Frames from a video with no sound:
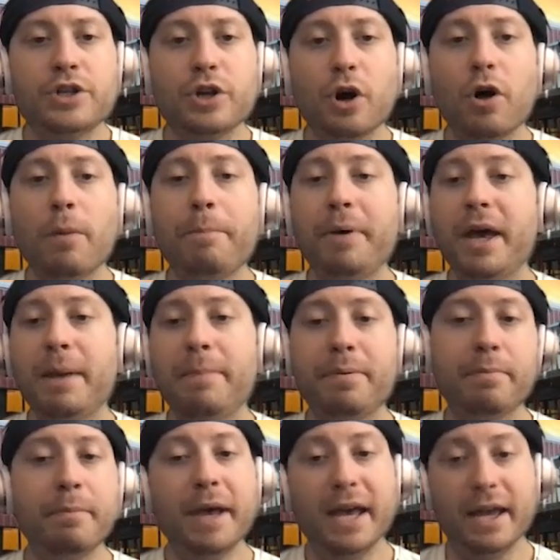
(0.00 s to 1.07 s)
Joel
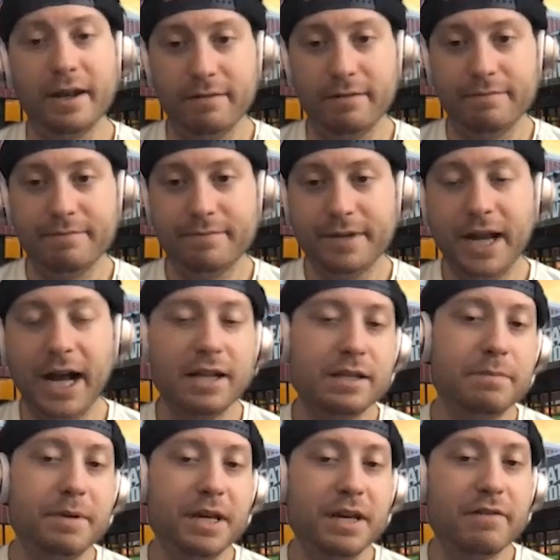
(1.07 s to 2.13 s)
Pipman, not
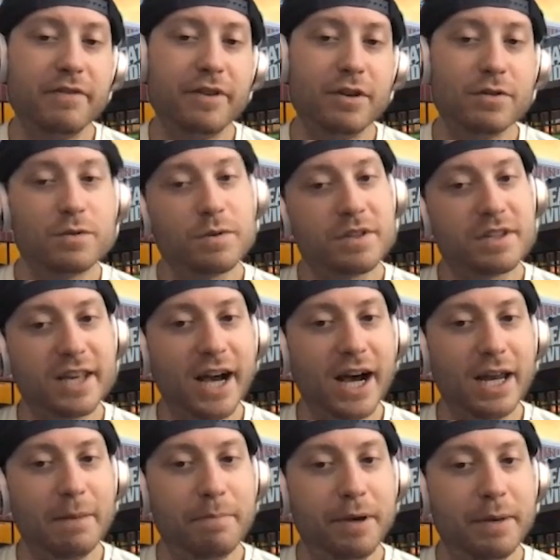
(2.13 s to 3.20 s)
to be confused with
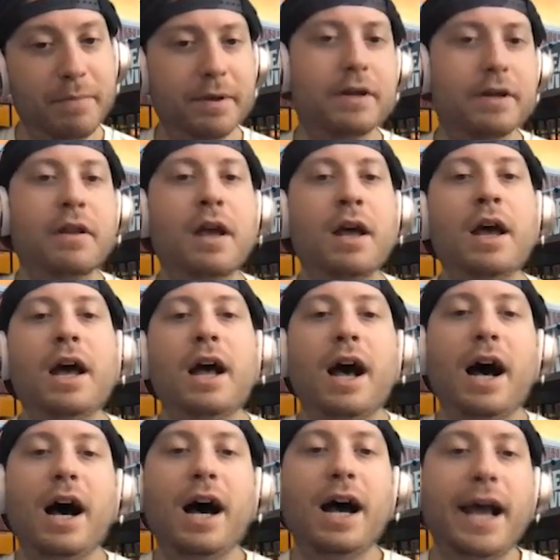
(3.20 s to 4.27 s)
Scotty Pippen.
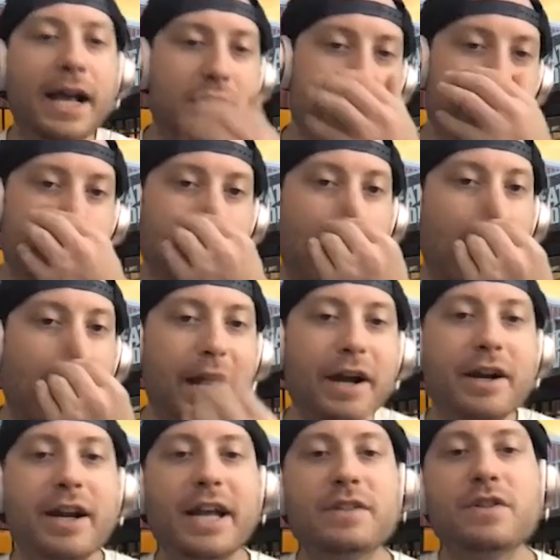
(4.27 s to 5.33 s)
Uh, has been
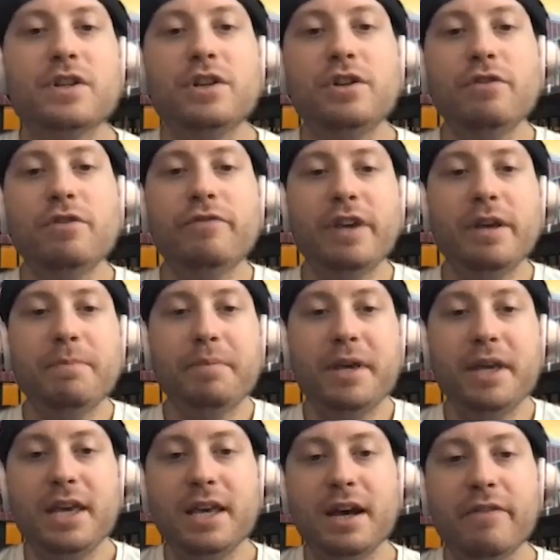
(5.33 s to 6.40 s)
hired as the new
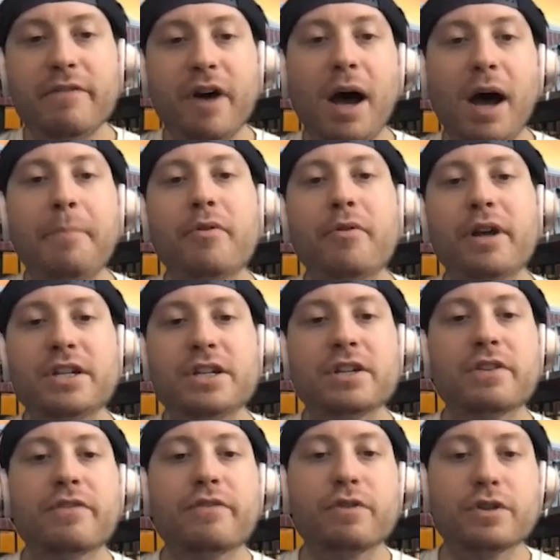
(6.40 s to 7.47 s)
VP of
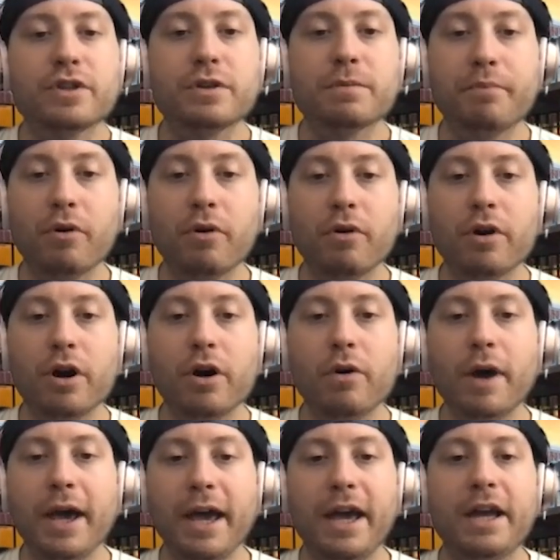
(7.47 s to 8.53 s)
operations for
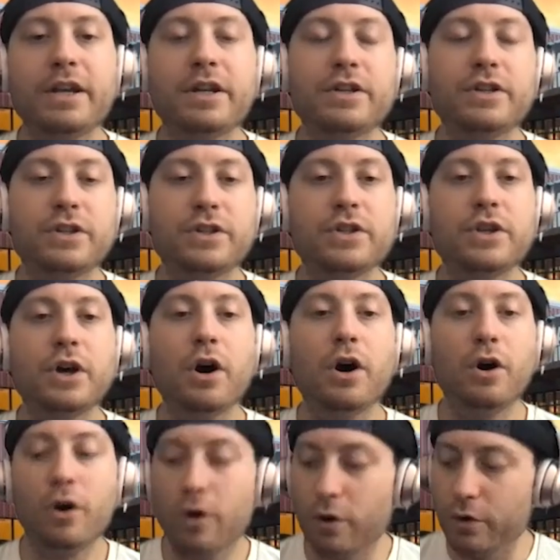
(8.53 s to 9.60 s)
Sapporo and
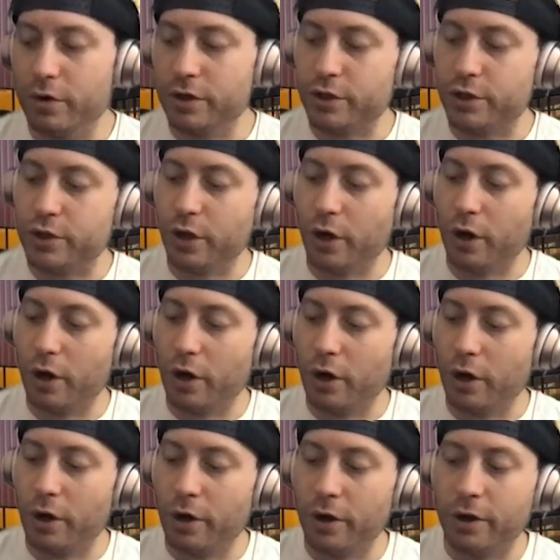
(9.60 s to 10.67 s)
Stone.
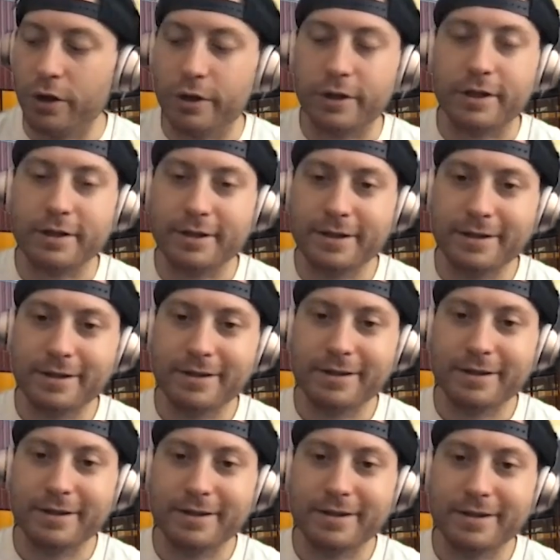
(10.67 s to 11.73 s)
Joel.
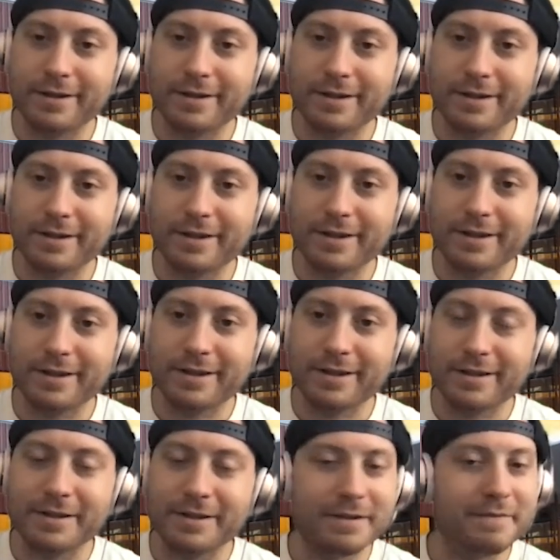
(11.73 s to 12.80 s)
You stay classy, San
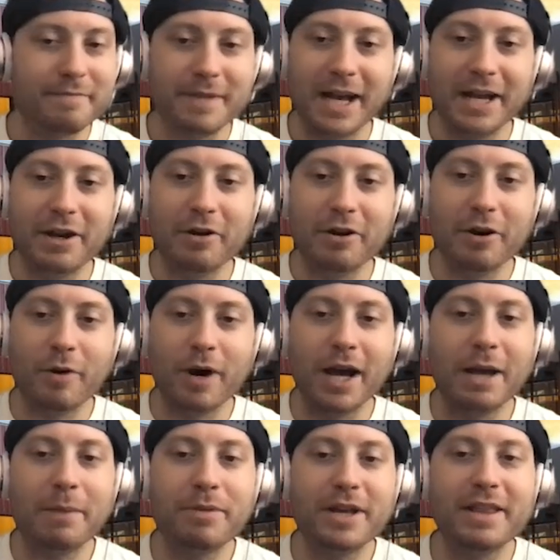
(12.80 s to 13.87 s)
Diego. I don't know
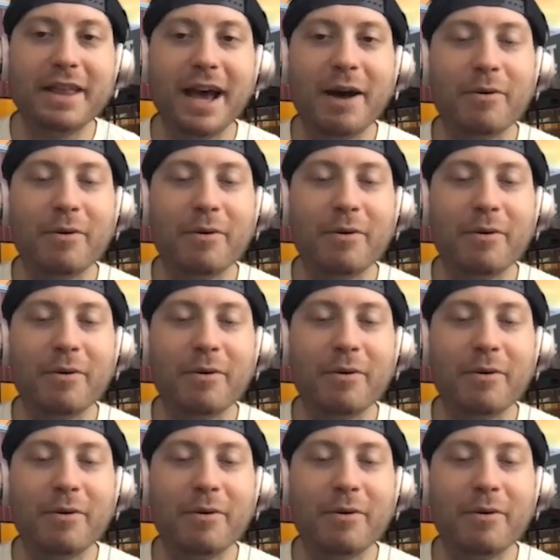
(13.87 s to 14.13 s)
nice. why I played